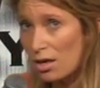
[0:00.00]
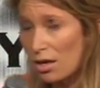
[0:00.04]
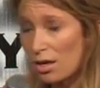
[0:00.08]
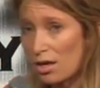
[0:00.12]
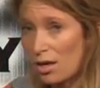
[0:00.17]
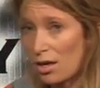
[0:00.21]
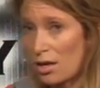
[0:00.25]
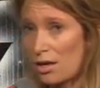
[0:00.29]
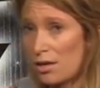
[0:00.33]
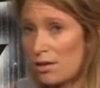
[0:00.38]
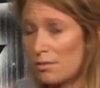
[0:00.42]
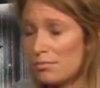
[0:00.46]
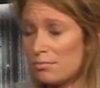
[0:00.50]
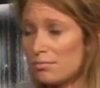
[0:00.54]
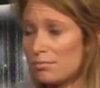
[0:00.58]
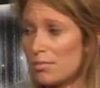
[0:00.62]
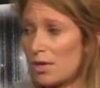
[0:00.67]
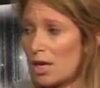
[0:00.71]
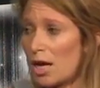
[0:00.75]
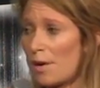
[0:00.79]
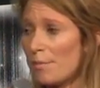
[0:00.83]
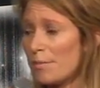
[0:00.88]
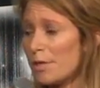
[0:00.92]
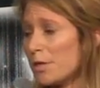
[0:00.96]

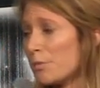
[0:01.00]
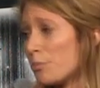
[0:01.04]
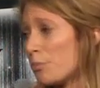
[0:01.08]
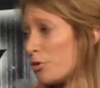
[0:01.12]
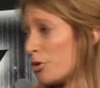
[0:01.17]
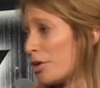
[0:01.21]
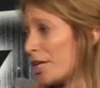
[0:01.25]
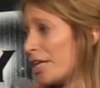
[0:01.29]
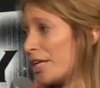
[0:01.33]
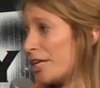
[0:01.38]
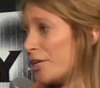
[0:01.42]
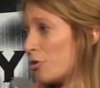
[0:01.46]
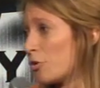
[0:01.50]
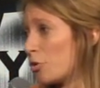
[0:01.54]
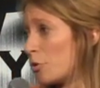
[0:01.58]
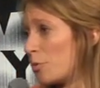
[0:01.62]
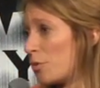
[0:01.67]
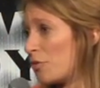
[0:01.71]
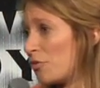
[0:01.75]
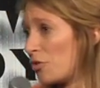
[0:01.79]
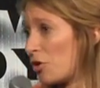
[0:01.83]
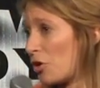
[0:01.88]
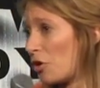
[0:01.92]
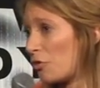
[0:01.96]
I'm in a pretty
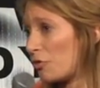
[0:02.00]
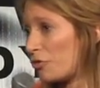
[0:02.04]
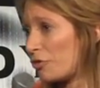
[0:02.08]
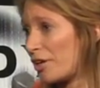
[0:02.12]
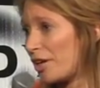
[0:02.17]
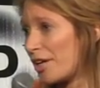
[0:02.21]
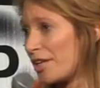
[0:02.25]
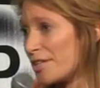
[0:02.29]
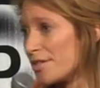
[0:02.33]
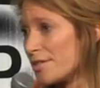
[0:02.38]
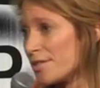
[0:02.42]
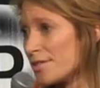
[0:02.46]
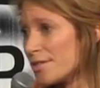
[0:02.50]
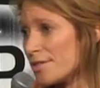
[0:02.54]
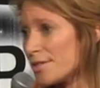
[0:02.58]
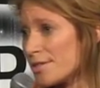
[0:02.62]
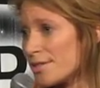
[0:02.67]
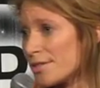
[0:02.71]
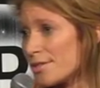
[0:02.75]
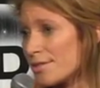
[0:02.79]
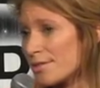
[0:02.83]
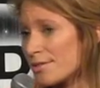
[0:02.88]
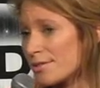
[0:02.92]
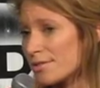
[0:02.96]
group of
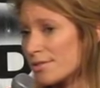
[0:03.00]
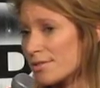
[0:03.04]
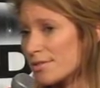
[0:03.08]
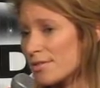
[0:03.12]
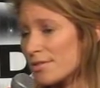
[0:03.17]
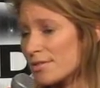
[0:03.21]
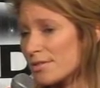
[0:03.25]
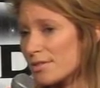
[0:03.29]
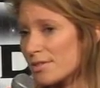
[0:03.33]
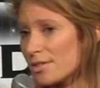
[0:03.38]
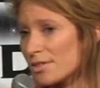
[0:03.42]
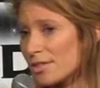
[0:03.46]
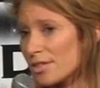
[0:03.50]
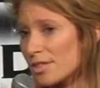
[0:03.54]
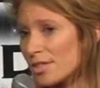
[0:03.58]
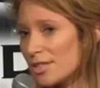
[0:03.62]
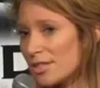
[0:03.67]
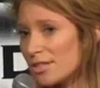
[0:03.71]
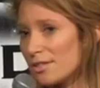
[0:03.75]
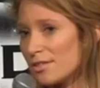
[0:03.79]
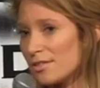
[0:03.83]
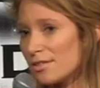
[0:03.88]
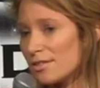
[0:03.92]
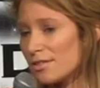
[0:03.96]
girlfriends. All
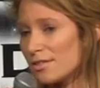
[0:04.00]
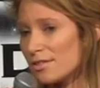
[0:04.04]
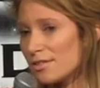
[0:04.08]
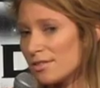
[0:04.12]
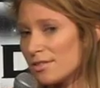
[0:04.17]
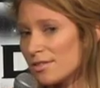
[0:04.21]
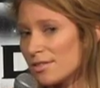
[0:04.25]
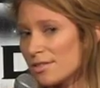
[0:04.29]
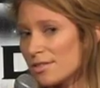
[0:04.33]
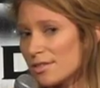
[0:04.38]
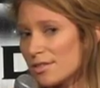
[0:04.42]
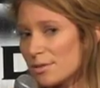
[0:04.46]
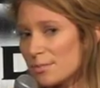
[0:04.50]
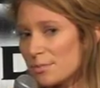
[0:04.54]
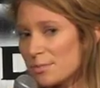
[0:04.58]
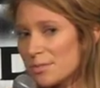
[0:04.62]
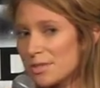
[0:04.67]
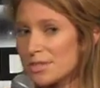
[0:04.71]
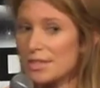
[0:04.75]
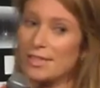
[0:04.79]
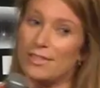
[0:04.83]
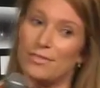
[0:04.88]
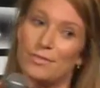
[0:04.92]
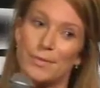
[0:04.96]
right, some
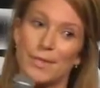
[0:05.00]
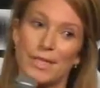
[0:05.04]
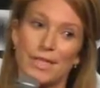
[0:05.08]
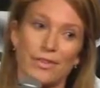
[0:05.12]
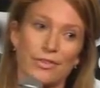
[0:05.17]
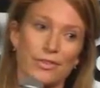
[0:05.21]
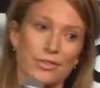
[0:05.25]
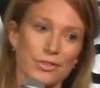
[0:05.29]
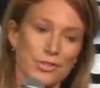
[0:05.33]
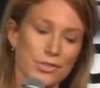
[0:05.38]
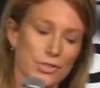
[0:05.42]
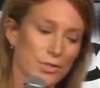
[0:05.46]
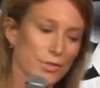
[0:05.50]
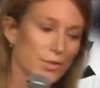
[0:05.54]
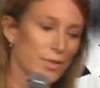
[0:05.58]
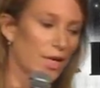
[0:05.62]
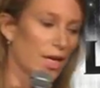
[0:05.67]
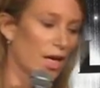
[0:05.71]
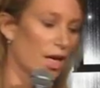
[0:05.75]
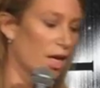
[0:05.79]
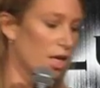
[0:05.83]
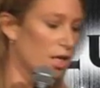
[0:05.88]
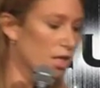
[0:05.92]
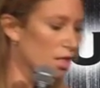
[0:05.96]
believe me, others do
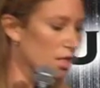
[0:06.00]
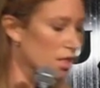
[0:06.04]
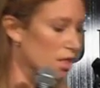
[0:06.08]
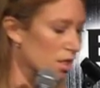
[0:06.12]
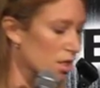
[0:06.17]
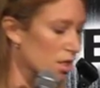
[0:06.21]
not.